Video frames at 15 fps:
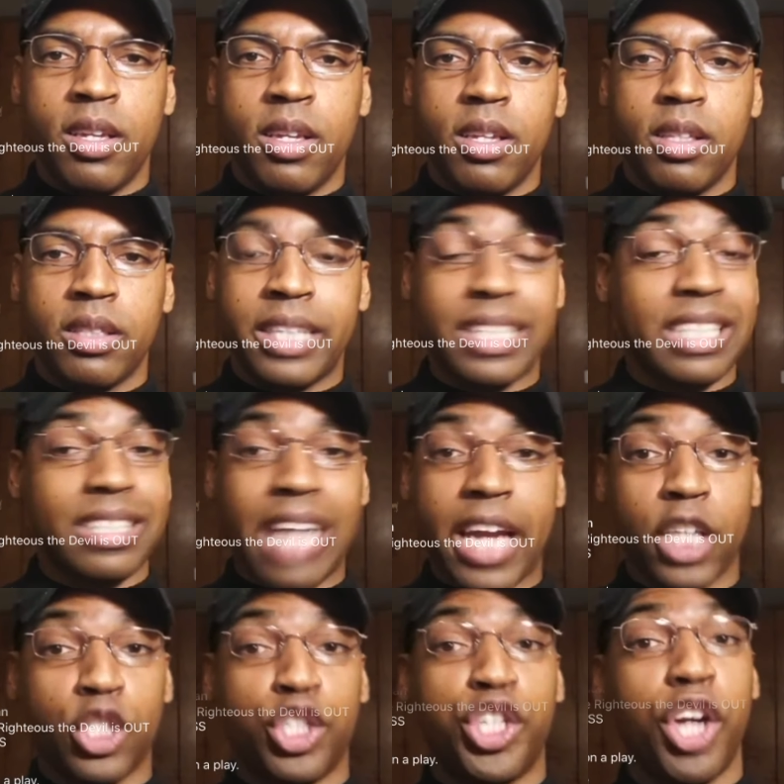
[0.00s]
This is not a
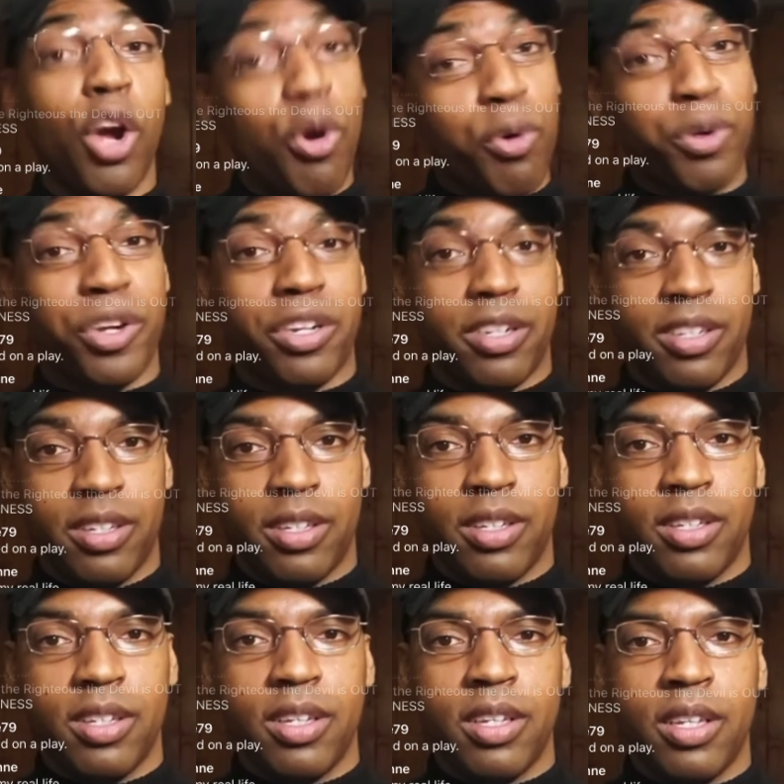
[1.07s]
joke.
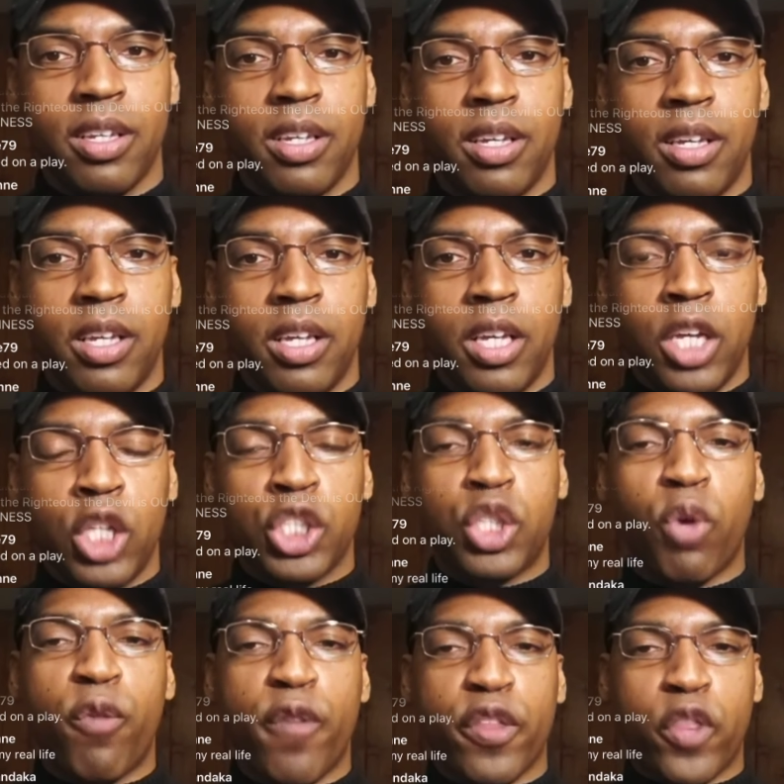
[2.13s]
So
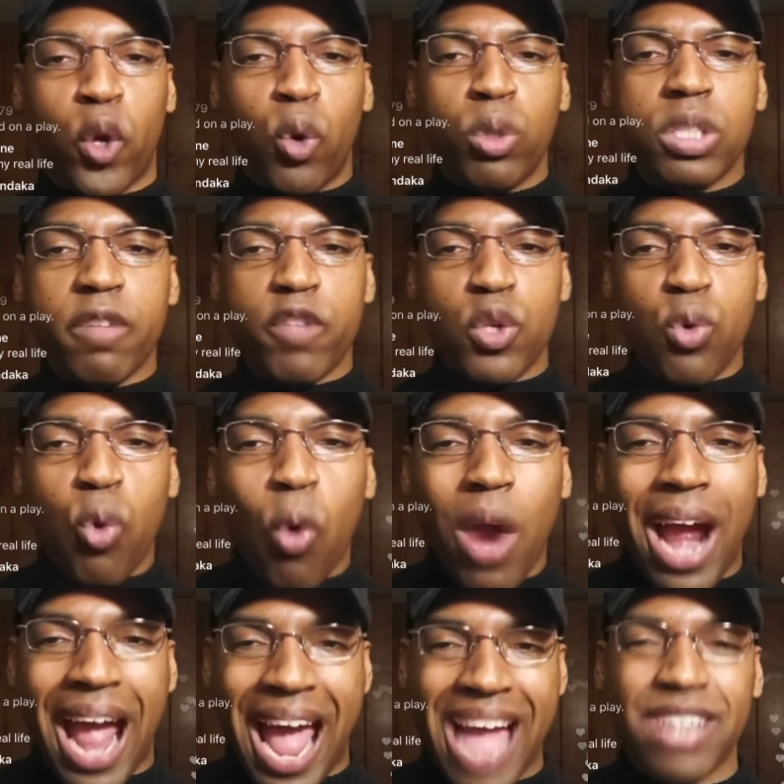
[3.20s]
for those of you who are
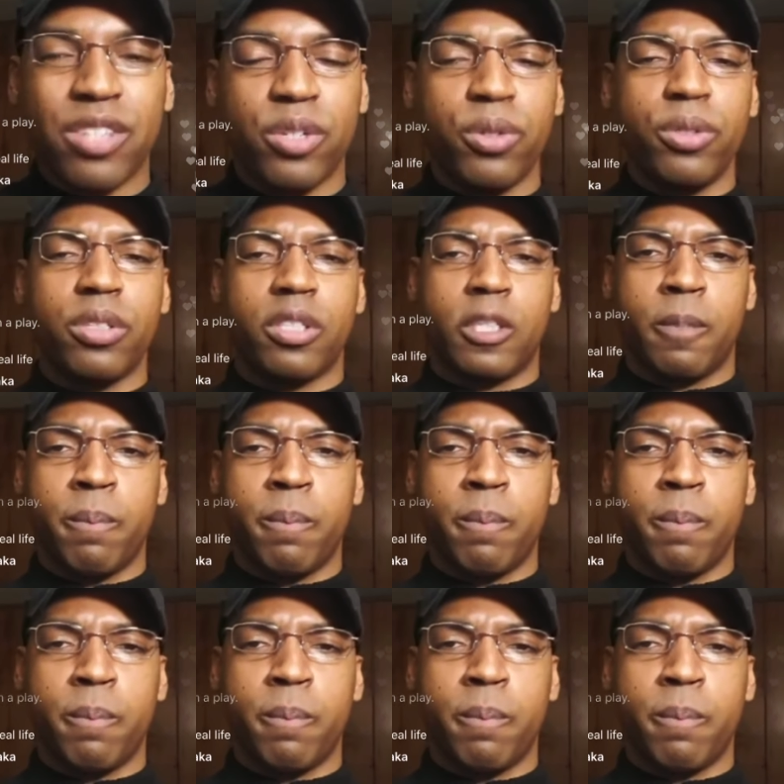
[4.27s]
actors,